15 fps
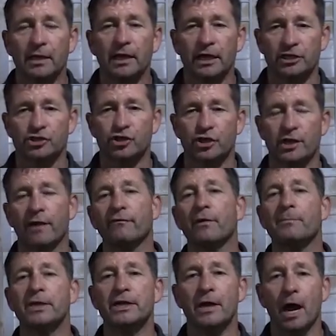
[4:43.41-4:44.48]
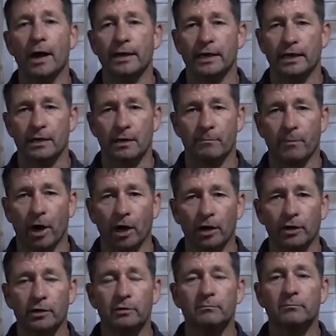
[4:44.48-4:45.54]
It should never be done in the
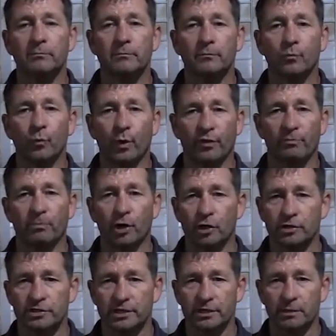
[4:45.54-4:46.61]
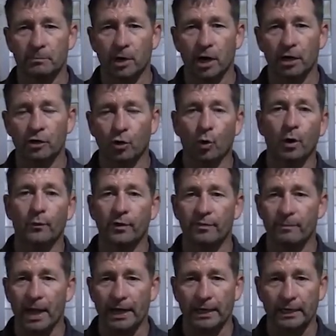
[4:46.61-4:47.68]
barn with birds in the barn or with
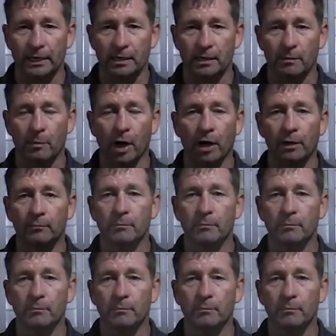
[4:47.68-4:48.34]
bedding in the barn.